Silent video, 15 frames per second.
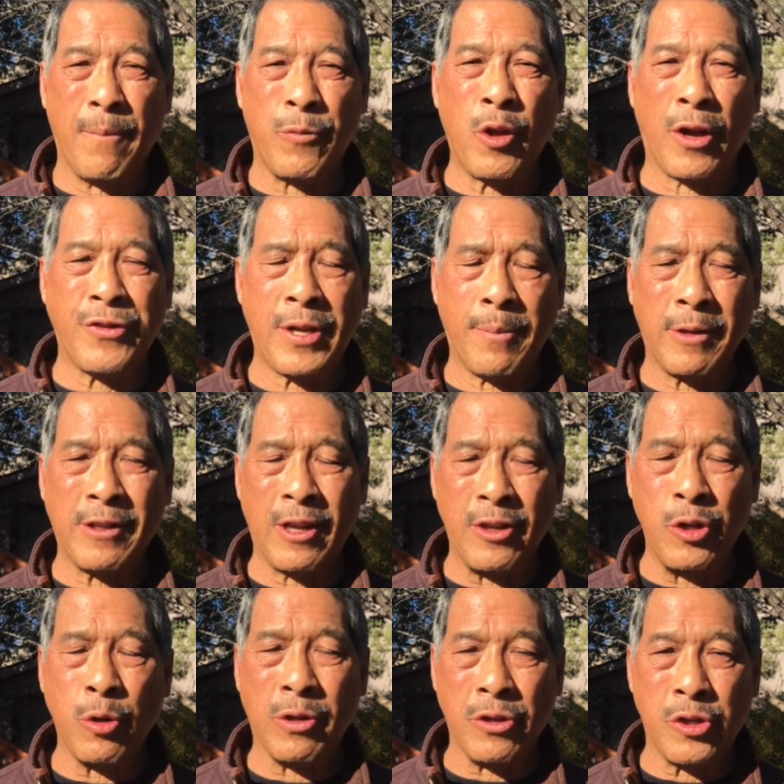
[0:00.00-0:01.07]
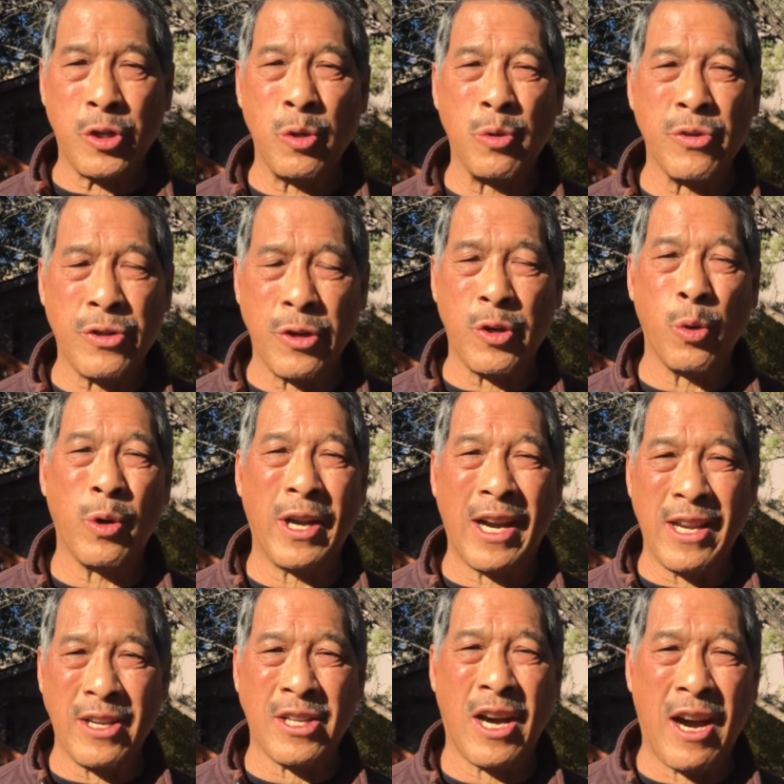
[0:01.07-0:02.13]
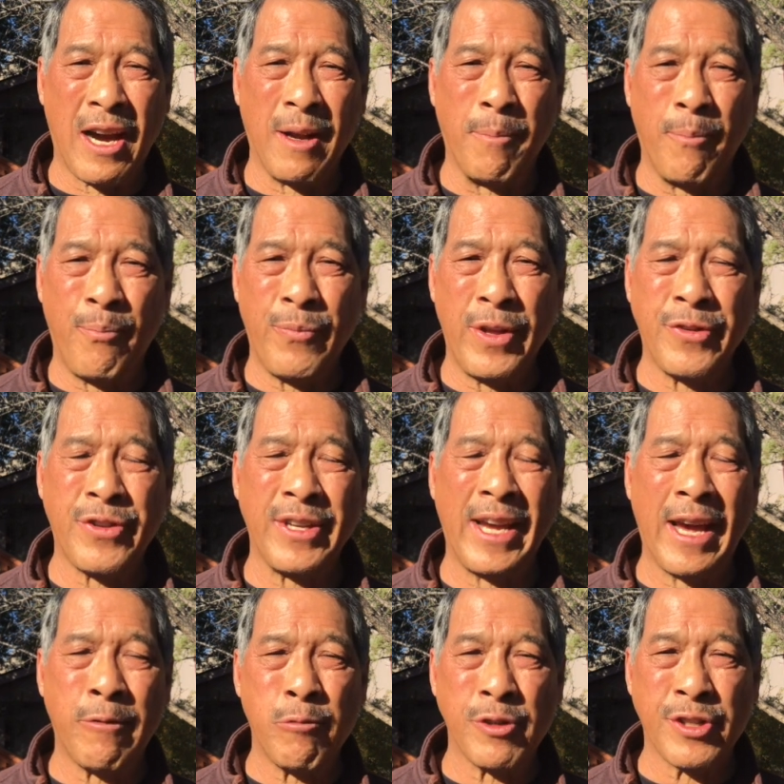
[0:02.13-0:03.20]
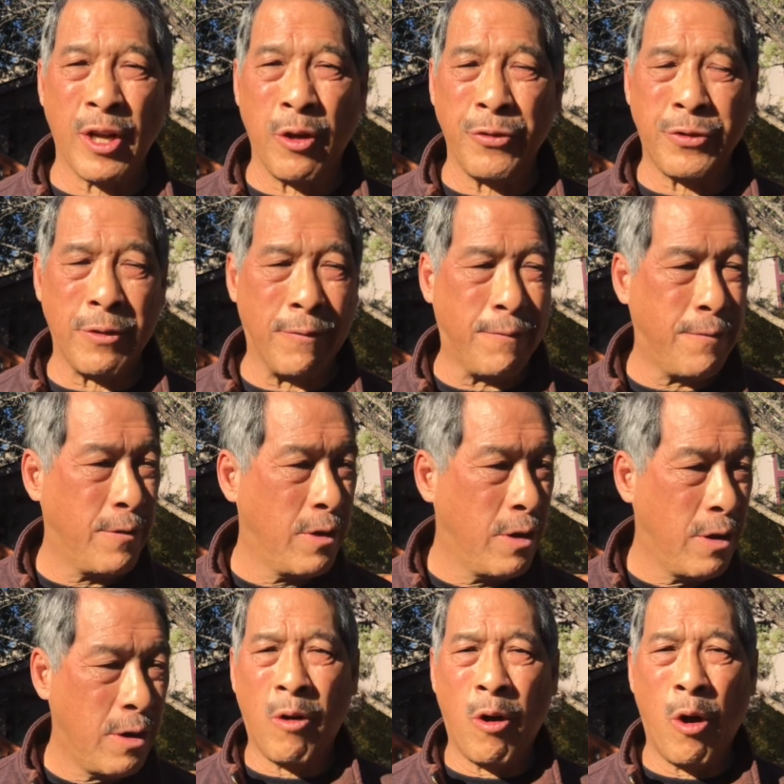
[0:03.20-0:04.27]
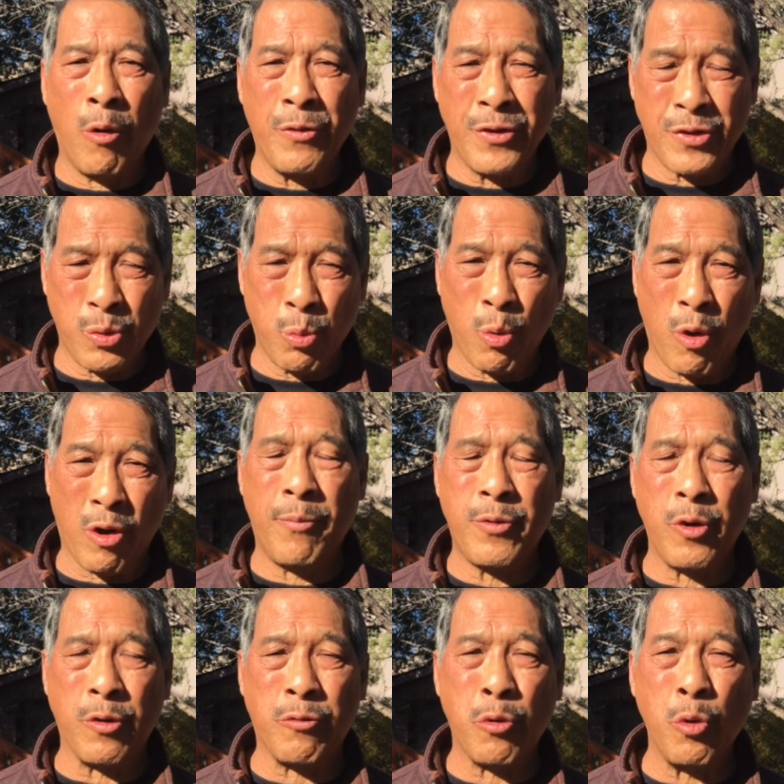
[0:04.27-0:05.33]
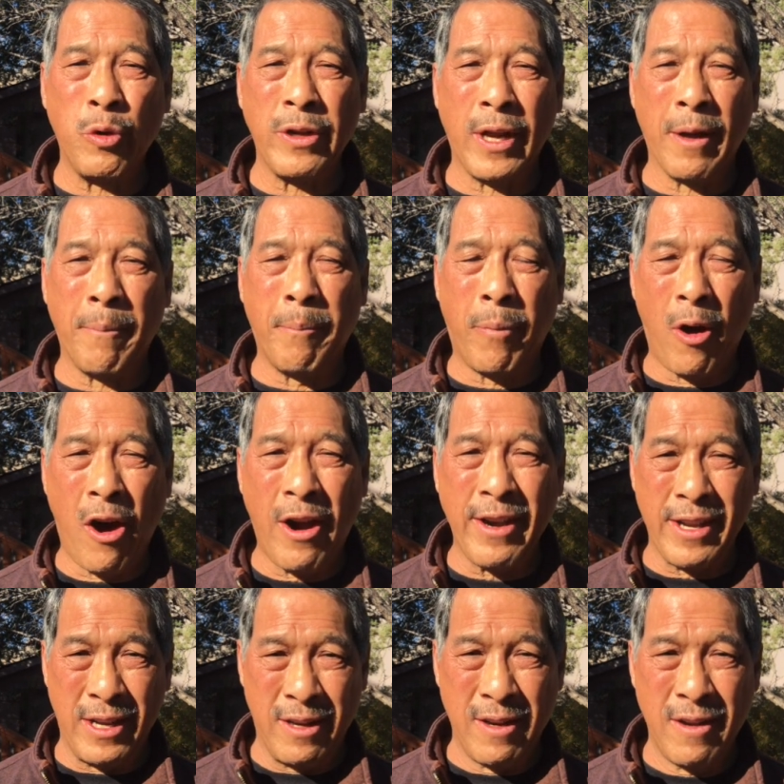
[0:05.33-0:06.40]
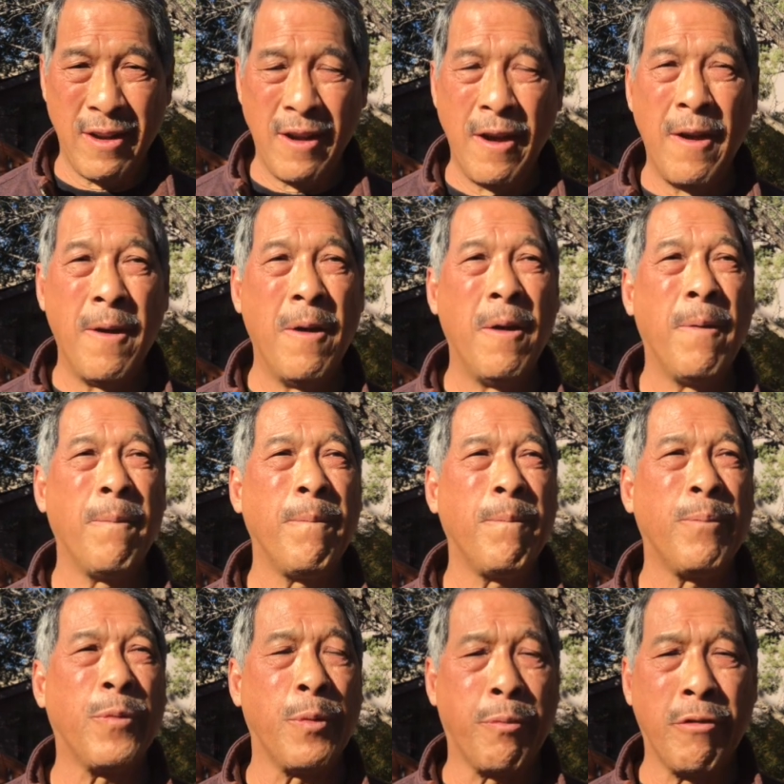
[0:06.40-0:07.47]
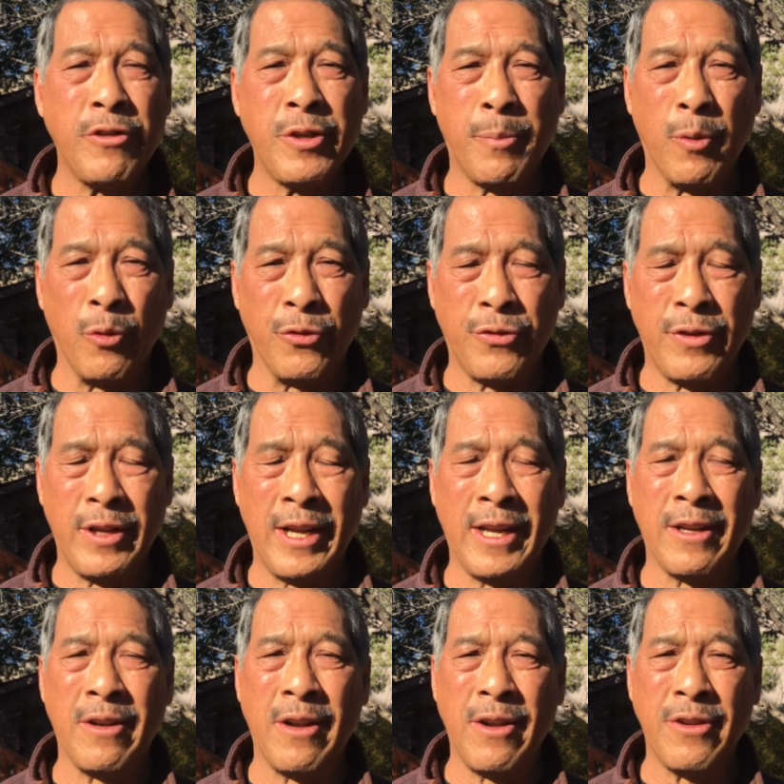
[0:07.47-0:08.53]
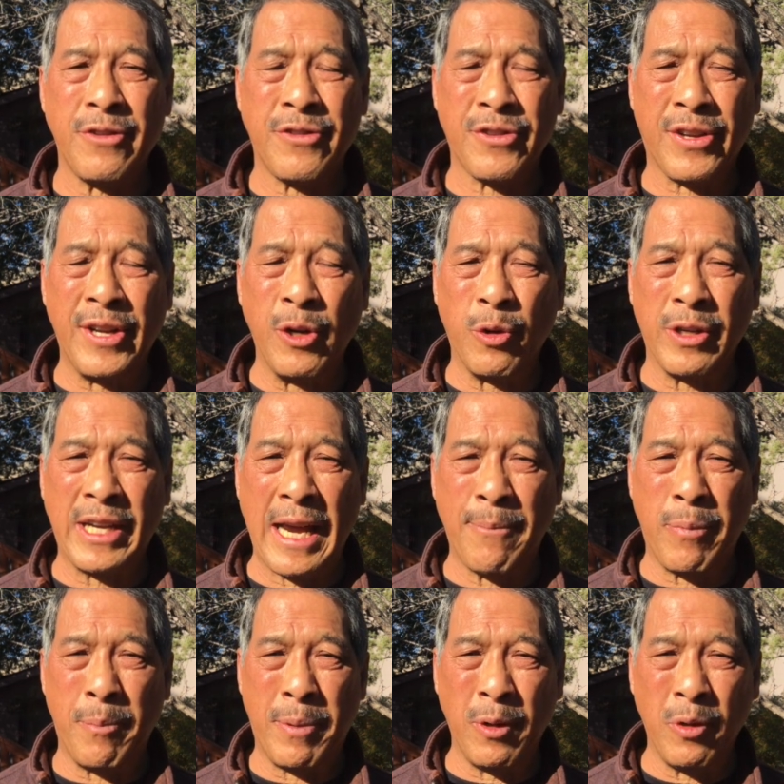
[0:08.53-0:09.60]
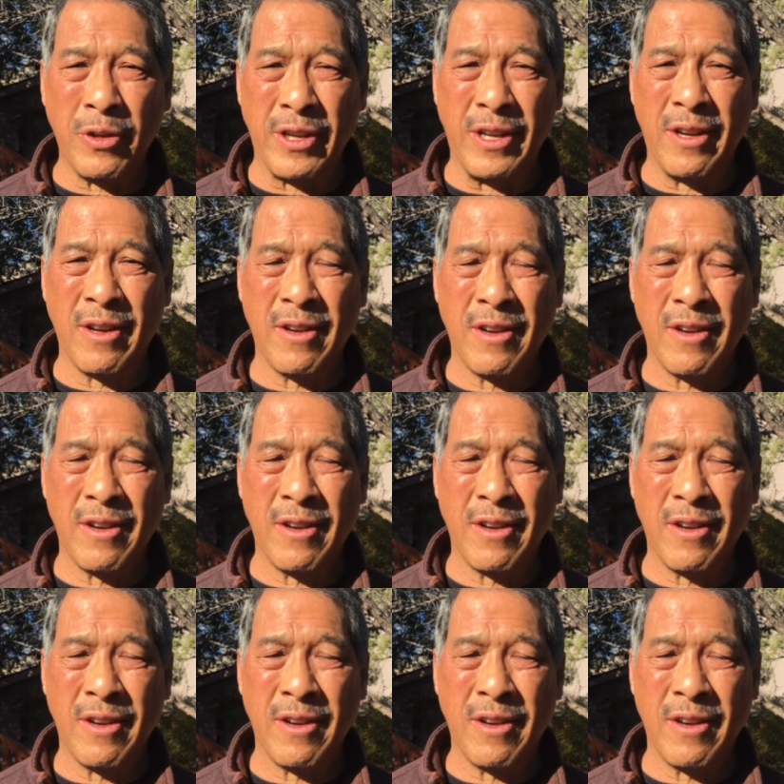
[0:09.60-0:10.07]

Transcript: not something that you can choose to do at any time. It's the end result of all this work to truly embody the principles in skill and capability.